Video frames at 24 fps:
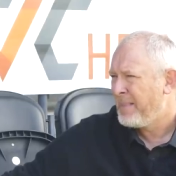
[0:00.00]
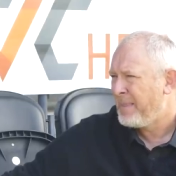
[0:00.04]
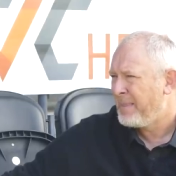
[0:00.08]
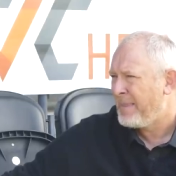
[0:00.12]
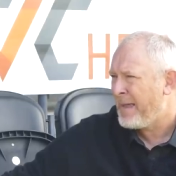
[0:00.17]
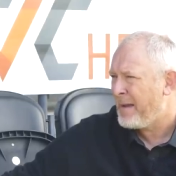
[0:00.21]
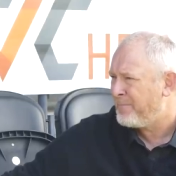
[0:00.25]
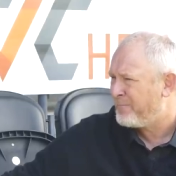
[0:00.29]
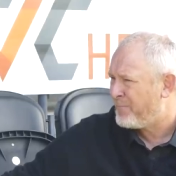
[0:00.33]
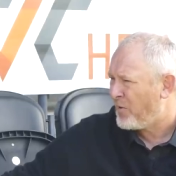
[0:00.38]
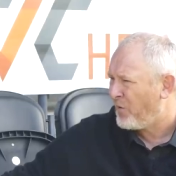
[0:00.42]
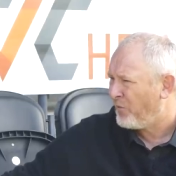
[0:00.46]

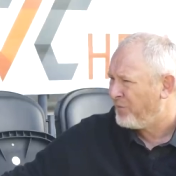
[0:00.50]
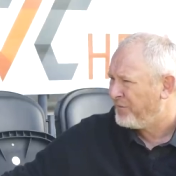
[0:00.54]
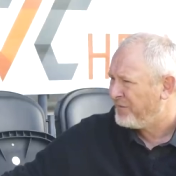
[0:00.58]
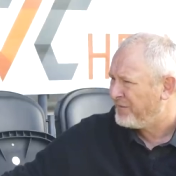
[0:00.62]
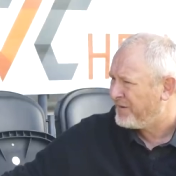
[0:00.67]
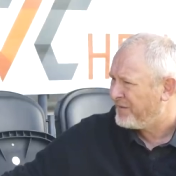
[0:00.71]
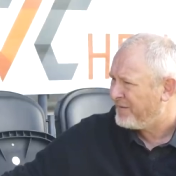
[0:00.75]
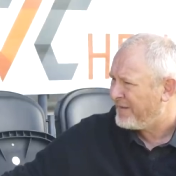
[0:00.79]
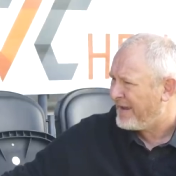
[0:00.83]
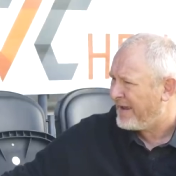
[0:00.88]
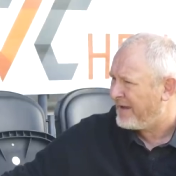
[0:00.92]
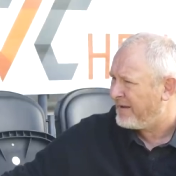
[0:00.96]
that
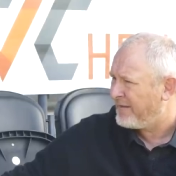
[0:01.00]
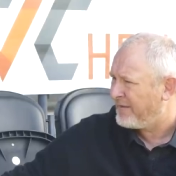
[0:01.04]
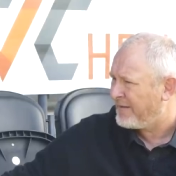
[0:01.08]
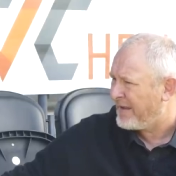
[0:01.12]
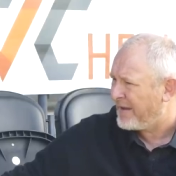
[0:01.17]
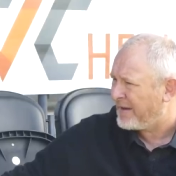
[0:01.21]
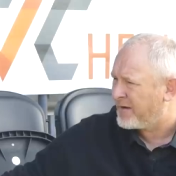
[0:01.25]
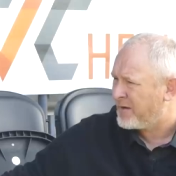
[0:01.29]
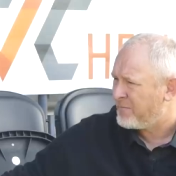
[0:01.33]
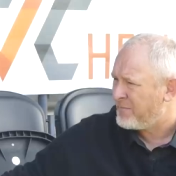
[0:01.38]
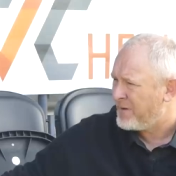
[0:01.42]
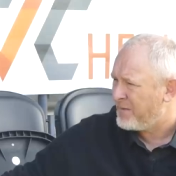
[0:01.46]
bond and that,
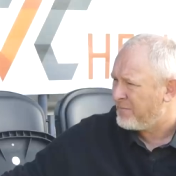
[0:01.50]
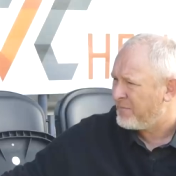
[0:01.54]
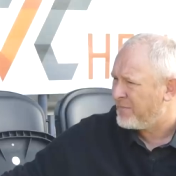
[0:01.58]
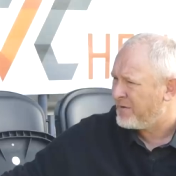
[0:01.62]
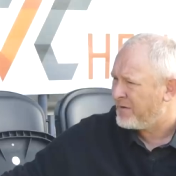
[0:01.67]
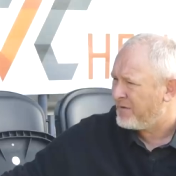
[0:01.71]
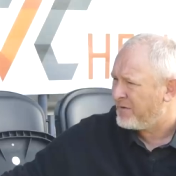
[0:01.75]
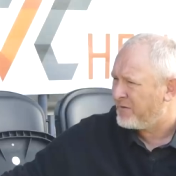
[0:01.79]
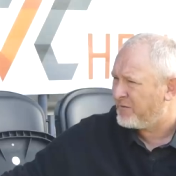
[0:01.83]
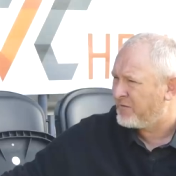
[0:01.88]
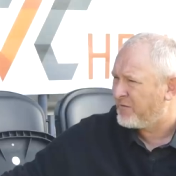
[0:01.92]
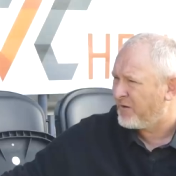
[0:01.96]
that
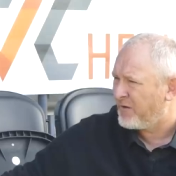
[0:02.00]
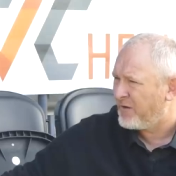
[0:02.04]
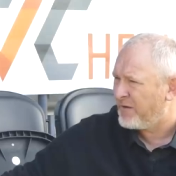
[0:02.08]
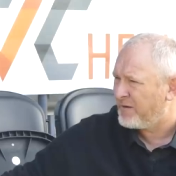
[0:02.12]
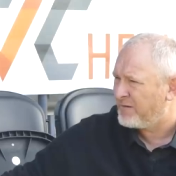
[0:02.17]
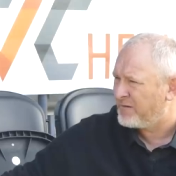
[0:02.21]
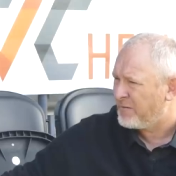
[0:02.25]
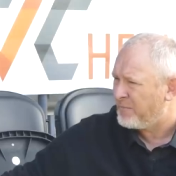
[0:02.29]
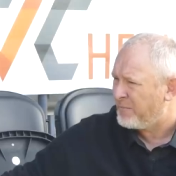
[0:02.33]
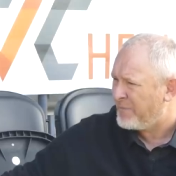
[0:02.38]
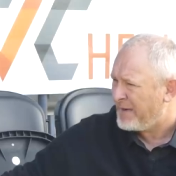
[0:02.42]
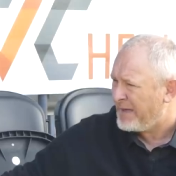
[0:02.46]
commitment to,
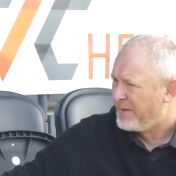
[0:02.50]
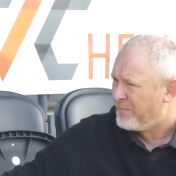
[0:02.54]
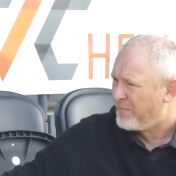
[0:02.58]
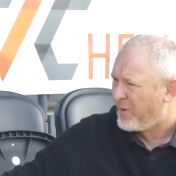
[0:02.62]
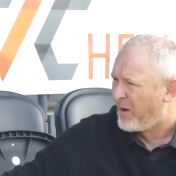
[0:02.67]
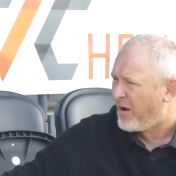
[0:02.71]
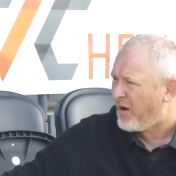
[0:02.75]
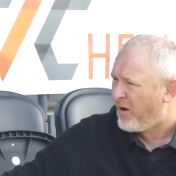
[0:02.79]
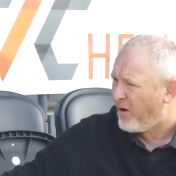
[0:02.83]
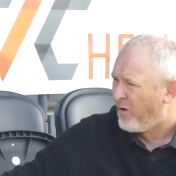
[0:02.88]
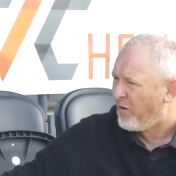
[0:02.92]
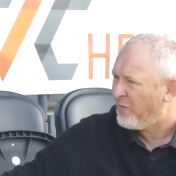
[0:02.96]
to be
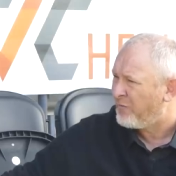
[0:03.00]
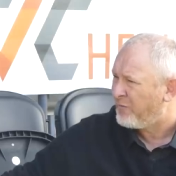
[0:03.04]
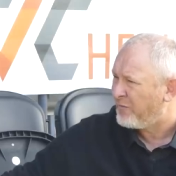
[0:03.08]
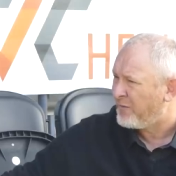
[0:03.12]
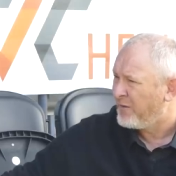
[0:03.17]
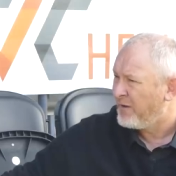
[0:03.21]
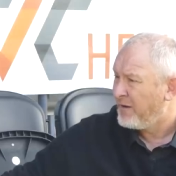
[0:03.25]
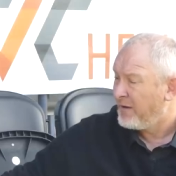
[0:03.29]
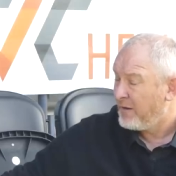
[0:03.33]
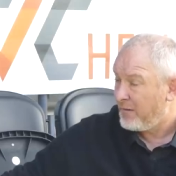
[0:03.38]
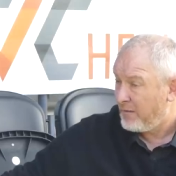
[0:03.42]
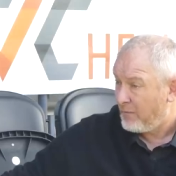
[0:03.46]
part of
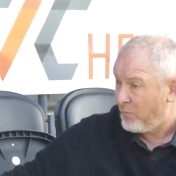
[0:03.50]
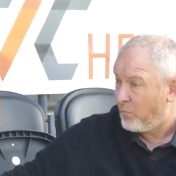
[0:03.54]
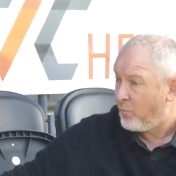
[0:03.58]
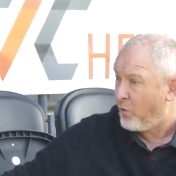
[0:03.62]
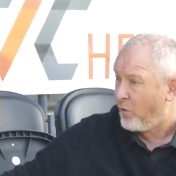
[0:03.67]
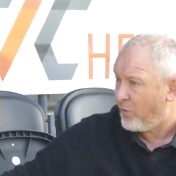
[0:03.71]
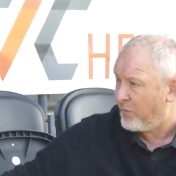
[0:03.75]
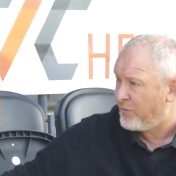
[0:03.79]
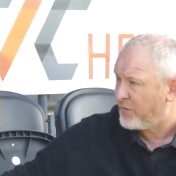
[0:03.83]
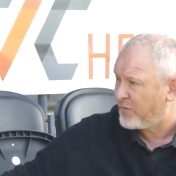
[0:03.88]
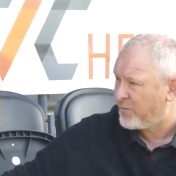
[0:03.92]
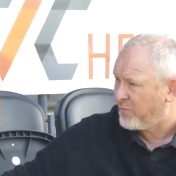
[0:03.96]

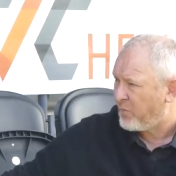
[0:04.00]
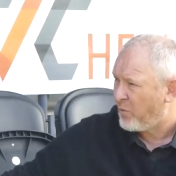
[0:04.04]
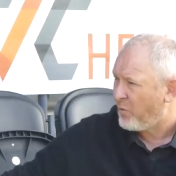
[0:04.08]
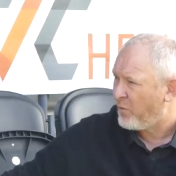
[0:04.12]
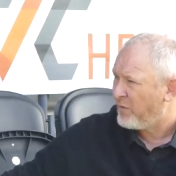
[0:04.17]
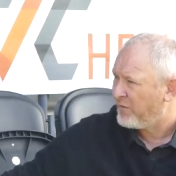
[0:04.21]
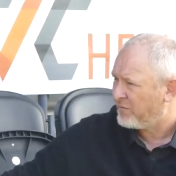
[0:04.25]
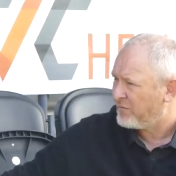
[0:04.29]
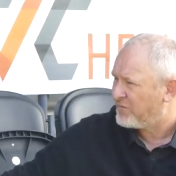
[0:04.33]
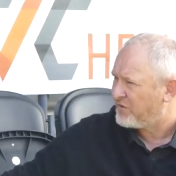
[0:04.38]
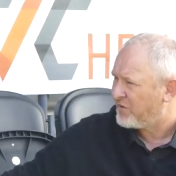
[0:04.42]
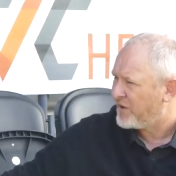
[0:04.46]
what the
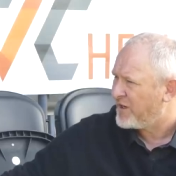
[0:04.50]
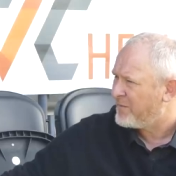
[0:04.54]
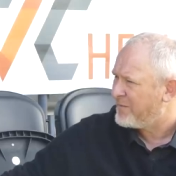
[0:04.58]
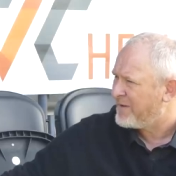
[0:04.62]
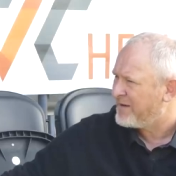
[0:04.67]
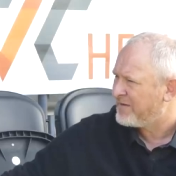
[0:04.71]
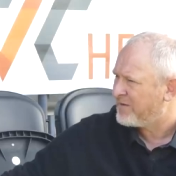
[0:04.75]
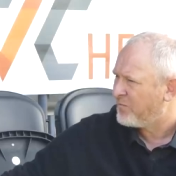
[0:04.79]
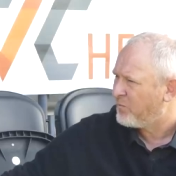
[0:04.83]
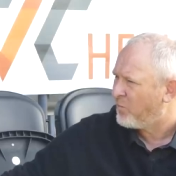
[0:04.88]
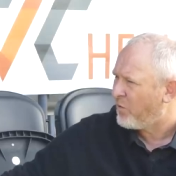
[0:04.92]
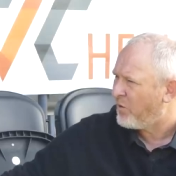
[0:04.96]
supporters' dream
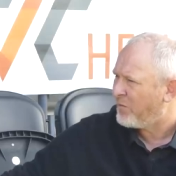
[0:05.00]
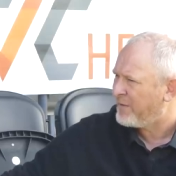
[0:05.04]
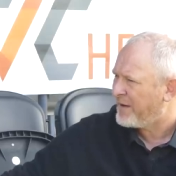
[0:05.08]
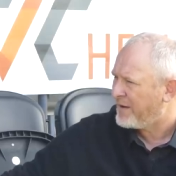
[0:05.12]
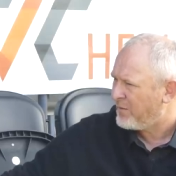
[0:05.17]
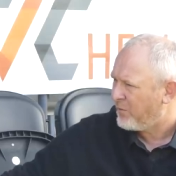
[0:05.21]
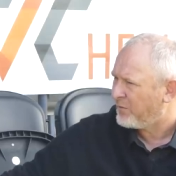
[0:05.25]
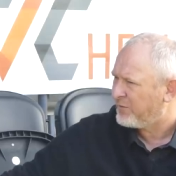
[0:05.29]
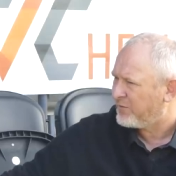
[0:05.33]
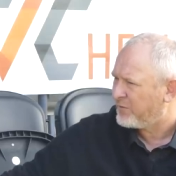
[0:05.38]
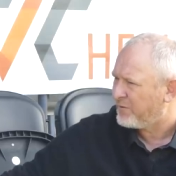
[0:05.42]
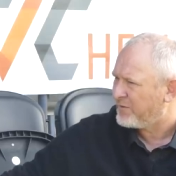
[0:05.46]
is and what
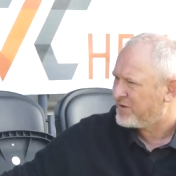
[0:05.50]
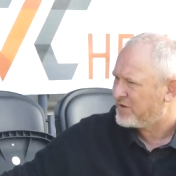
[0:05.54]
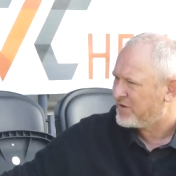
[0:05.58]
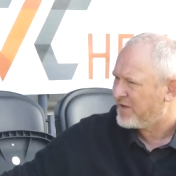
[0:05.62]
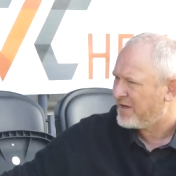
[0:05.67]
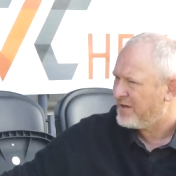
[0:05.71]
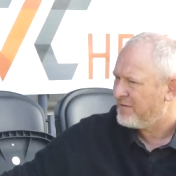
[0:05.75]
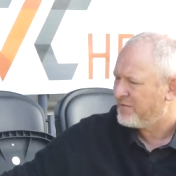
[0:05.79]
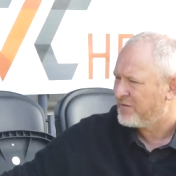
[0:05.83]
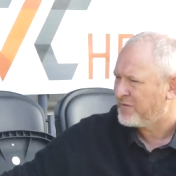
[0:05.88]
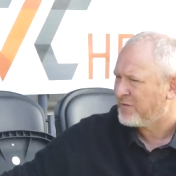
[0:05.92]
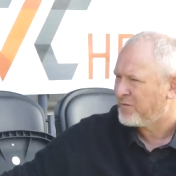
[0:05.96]
they want to
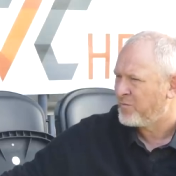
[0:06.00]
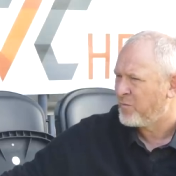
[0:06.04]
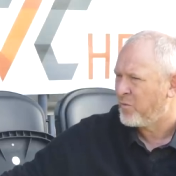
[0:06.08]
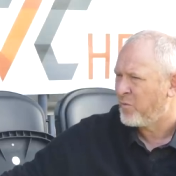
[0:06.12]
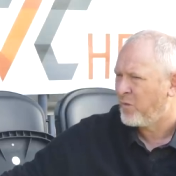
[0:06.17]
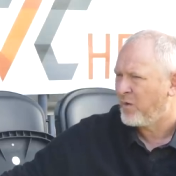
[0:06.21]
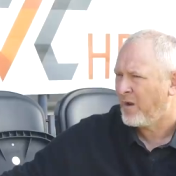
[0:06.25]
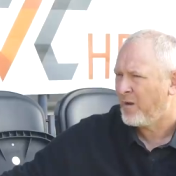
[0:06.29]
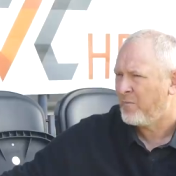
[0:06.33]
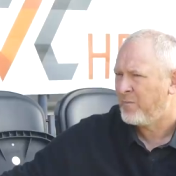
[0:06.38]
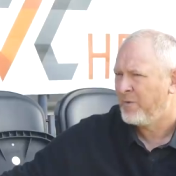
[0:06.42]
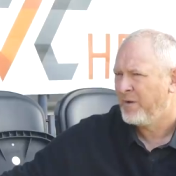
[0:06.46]
achieve as a football
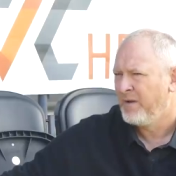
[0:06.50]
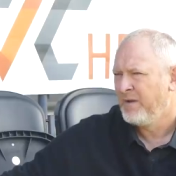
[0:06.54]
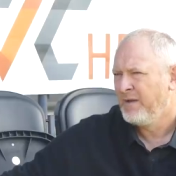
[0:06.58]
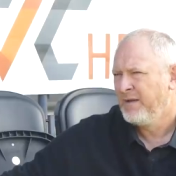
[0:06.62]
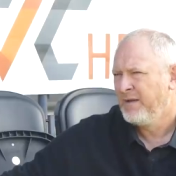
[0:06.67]
club.